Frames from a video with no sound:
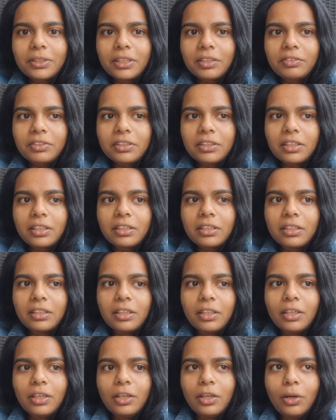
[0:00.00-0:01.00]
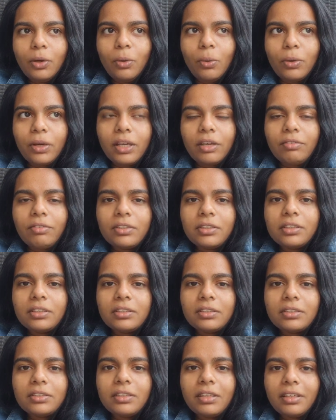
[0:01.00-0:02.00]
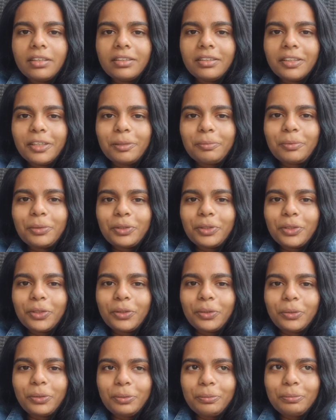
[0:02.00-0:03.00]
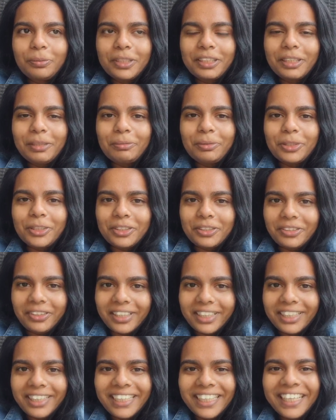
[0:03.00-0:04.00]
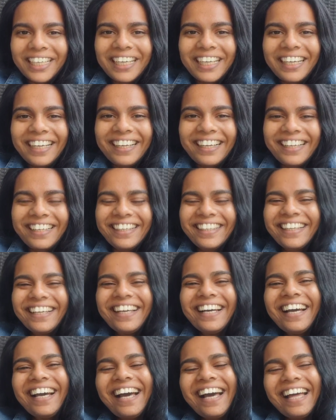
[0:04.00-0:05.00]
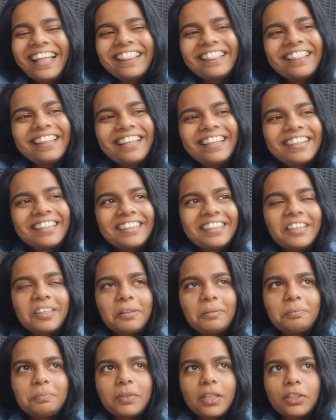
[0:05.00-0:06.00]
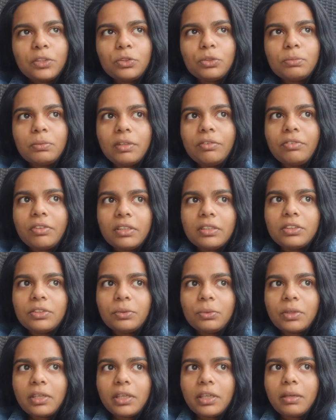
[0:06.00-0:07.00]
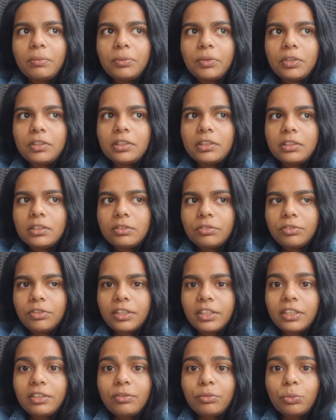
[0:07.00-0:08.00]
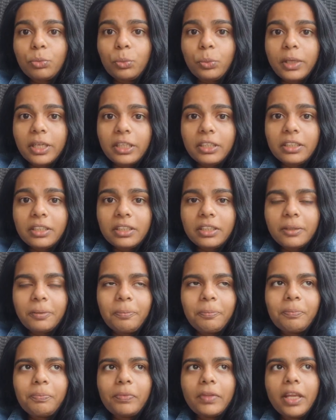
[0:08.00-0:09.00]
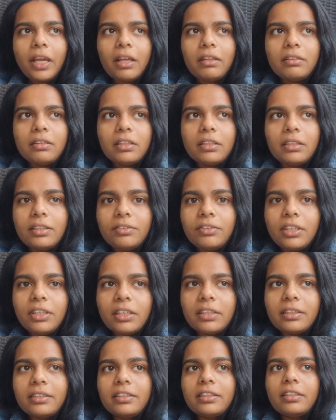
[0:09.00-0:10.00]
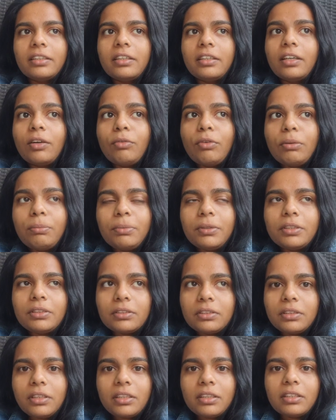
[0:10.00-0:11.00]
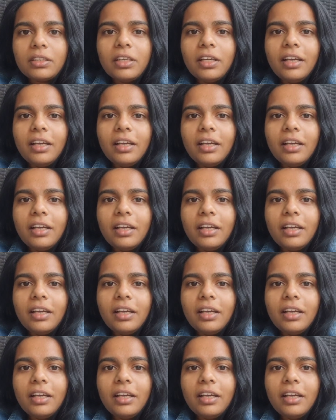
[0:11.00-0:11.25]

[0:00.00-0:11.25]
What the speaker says: I was like, okay, when this is done, I'm gonna go home and then I'm gonna cry. And then I told my friends, okay, I'm not feeling well. And then they were like, one person like.